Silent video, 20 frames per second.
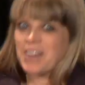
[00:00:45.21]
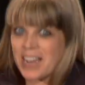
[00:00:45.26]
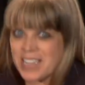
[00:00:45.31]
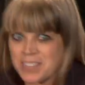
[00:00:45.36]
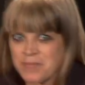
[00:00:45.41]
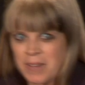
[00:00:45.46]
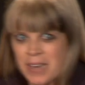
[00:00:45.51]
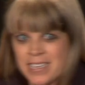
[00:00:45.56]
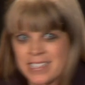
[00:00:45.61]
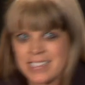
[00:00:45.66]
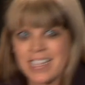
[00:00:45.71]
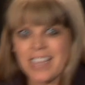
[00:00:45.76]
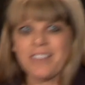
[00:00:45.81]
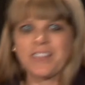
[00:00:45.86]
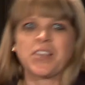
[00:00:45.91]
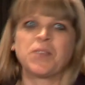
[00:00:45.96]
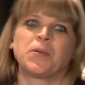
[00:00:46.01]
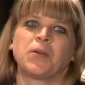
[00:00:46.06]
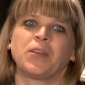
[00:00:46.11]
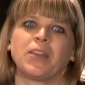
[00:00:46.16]
as my
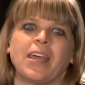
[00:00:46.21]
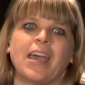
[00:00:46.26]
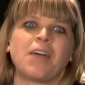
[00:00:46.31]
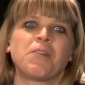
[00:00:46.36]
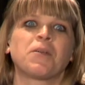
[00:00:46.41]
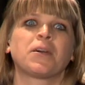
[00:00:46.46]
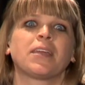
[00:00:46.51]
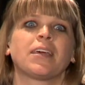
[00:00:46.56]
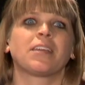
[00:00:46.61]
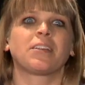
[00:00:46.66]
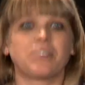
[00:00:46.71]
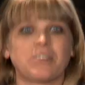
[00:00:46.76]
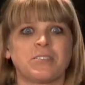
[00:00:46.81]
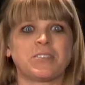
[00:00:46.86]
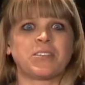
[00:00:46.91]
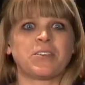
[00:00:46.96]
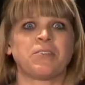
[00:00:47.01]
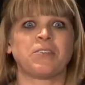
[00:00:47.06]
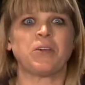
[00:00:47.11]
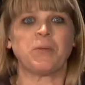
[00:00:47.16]
safe community, I want to
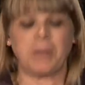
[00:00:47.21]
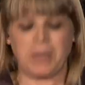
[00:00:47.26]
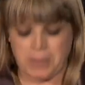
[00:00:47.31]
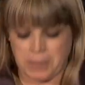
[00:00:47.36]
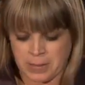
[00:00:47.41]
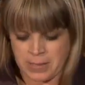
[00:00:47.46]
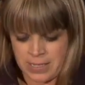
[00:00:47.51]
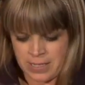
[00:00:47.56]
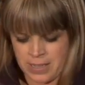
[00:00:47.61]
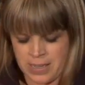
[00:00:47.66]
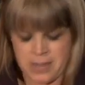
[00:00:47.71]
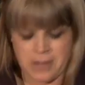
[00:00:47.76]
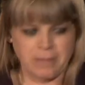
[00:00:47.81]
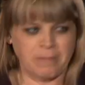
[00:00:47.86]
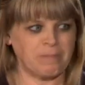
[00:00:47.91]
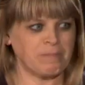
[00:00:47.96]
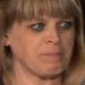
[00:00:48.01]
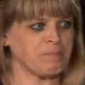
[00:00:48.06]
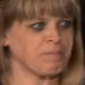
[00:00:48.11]
introduce a few people to you.